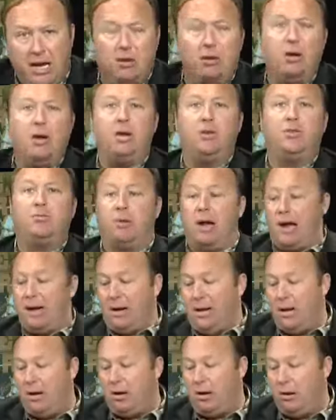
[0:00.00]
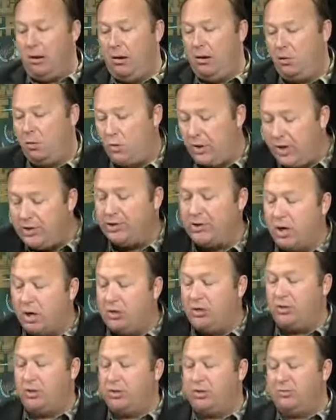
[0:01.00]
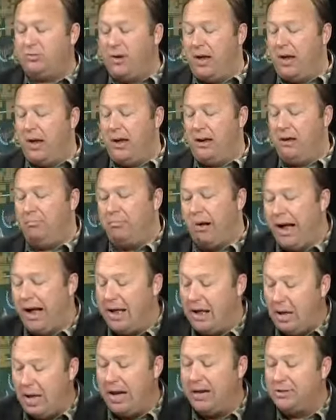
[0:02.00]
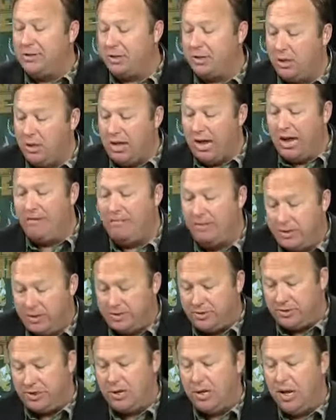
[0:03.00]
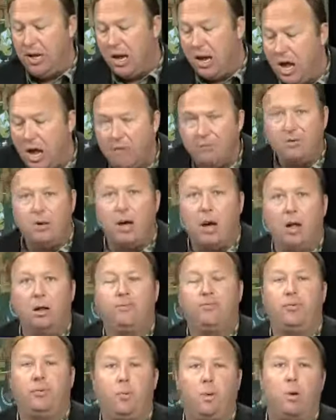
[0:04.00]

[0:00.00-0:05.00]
here it is right here. Researchers find biological evidence of Gulf